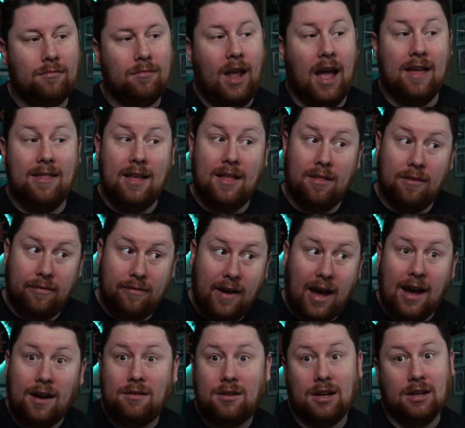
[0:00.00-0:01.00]
And then the
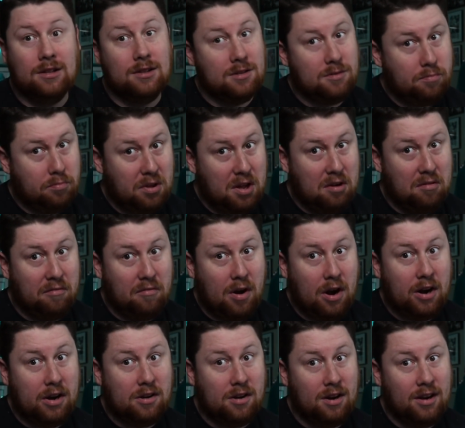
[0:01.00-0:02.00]
Falcons played a
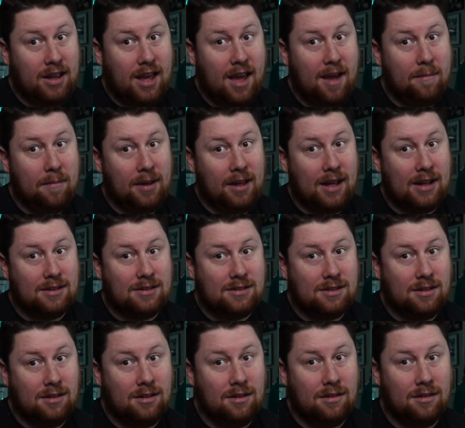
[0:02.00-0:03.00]
very good game against
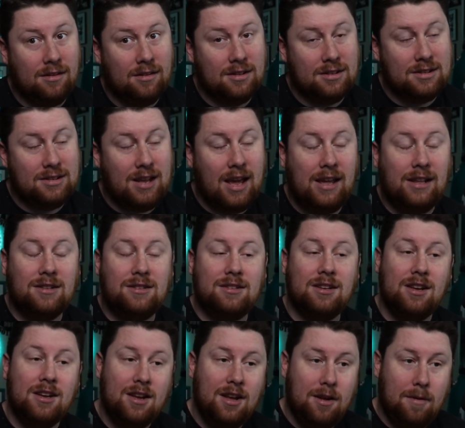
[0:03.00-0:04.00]
the, the Saints,
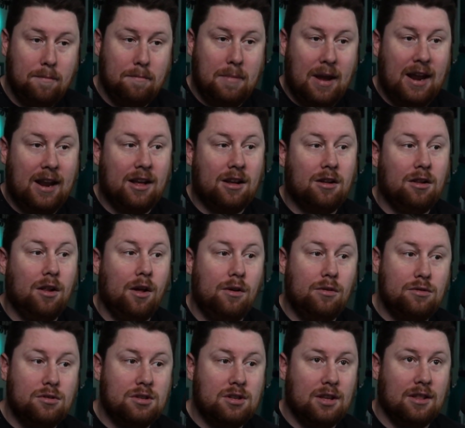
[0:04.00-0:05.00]
made it
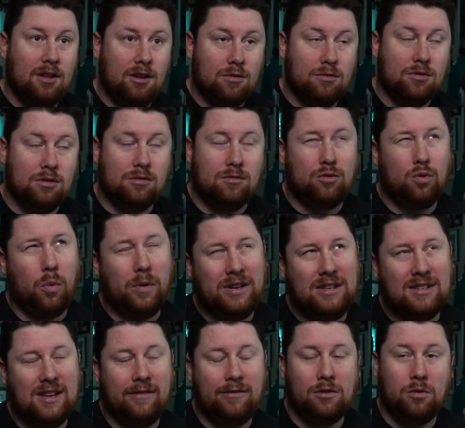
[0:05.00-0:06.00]
close. I think it was a
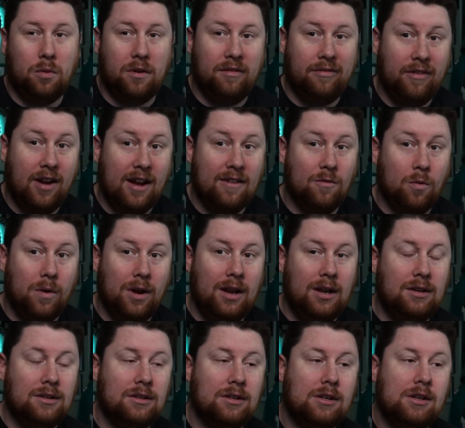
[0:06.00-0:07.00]
27 25
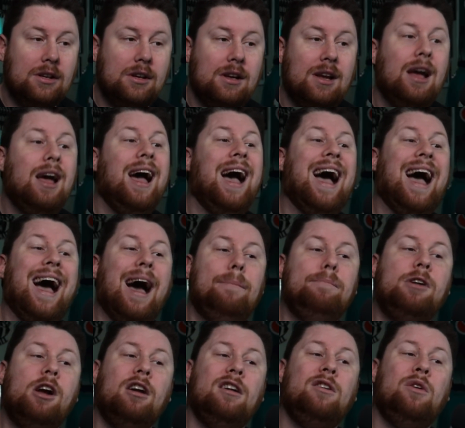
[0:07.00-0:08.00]
win.
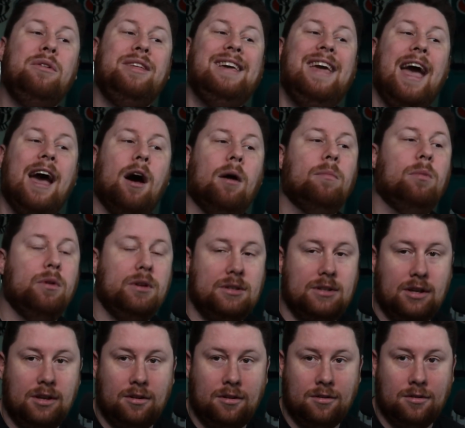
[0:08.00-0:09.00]
I'm going to go the Cowboys
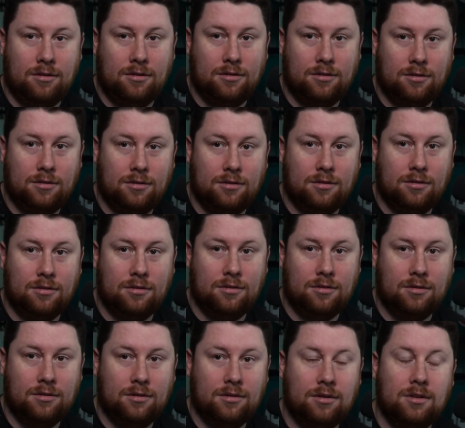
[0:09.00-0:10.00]
here.
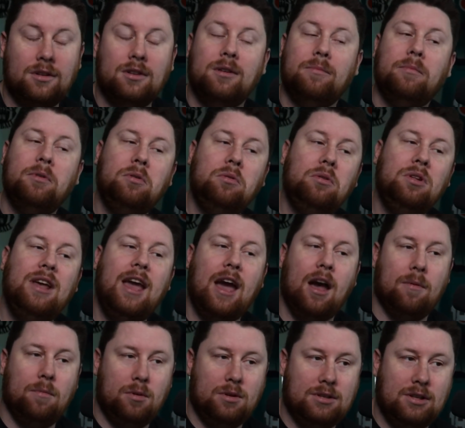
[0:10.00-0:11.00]
I'm going to go the
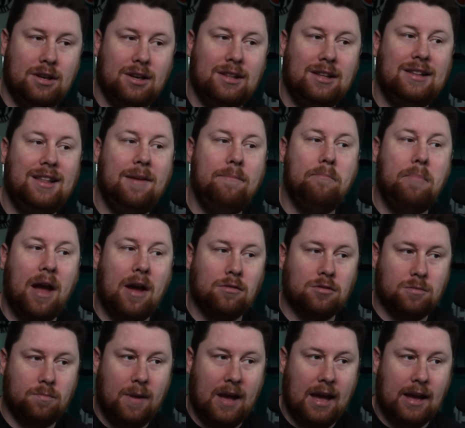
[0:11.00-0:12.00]
Cowboys here. I think they
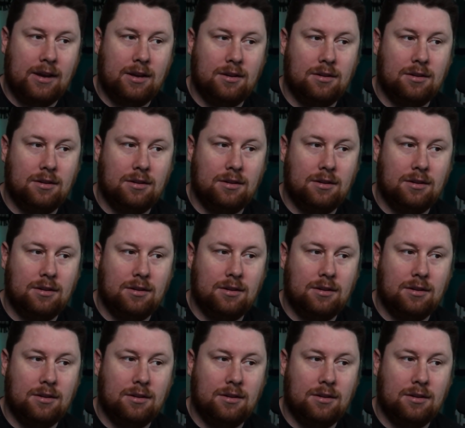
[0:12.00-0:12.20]
bounce back.